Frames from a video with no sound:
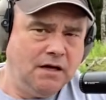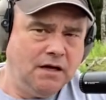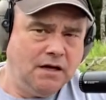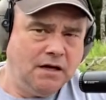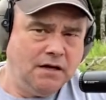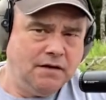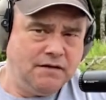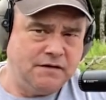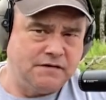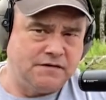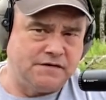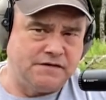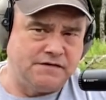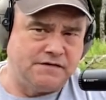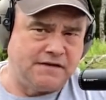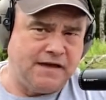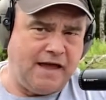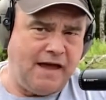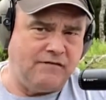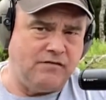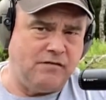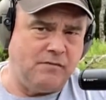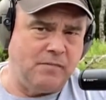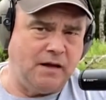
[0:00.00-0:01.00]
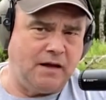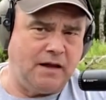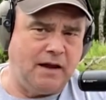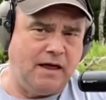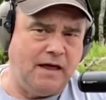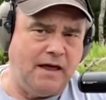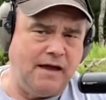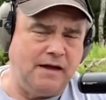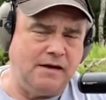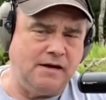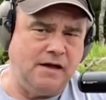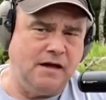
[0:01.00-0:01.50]
this is Kevin
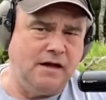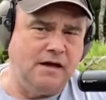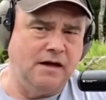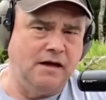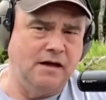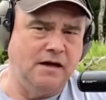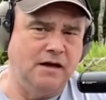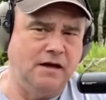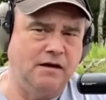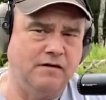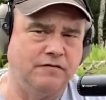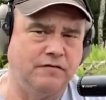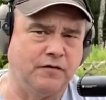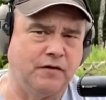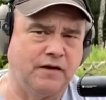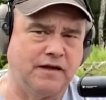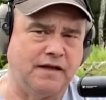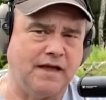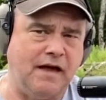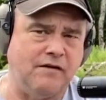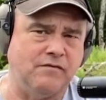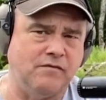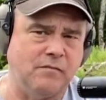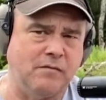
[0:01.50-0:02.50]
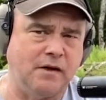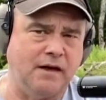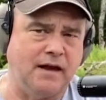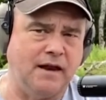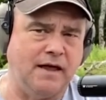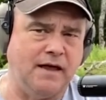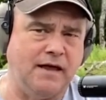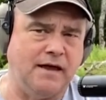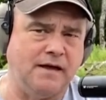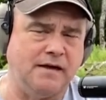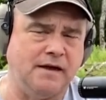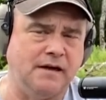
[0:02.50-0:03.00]
McLean for Kevin
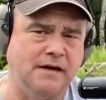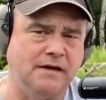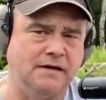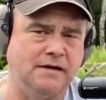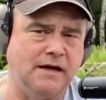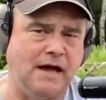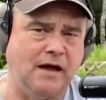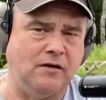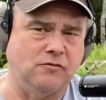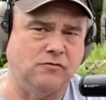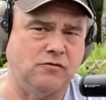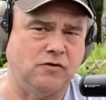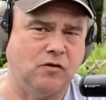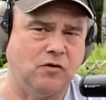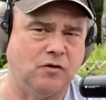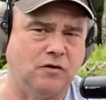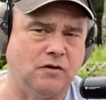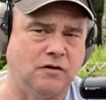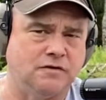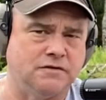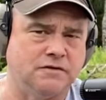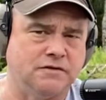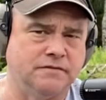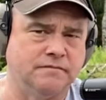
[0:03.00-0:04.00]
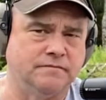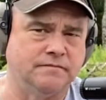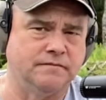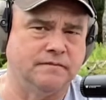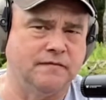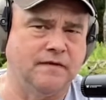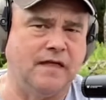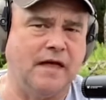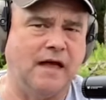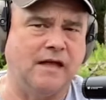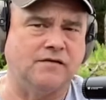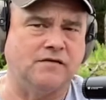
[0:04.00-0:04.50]
McLean Outdoors.
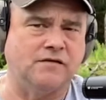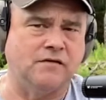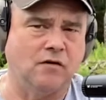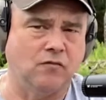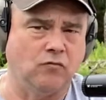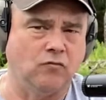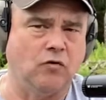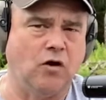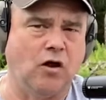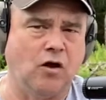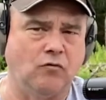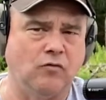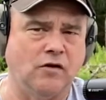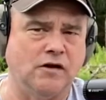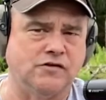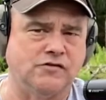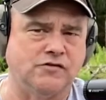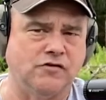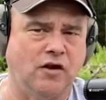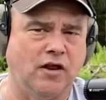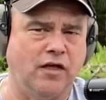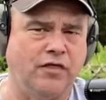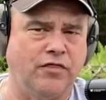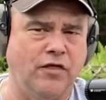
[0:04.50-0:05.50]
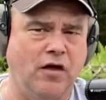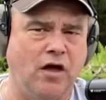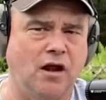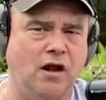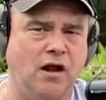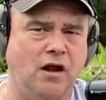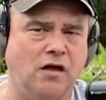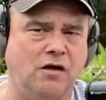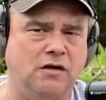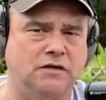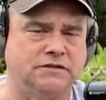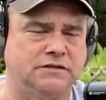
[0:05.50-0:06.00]
That's original. I thought
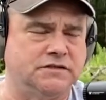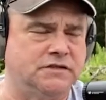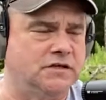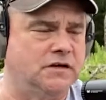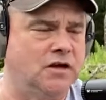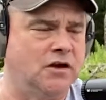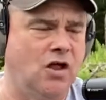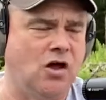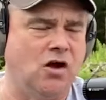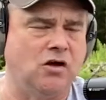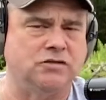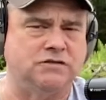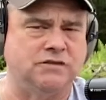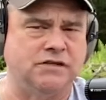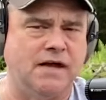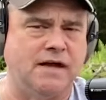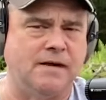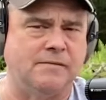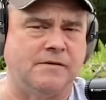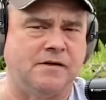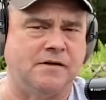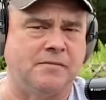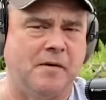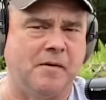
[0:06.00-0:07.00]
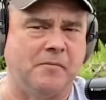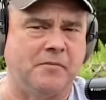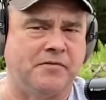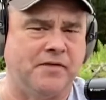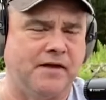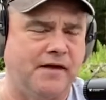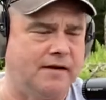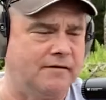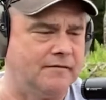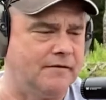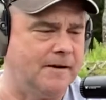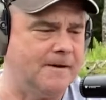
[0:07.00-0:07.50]
a long time to come up with
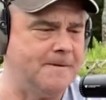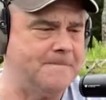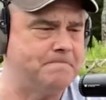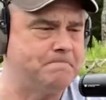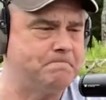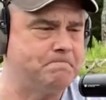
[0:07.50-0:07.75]
that, right?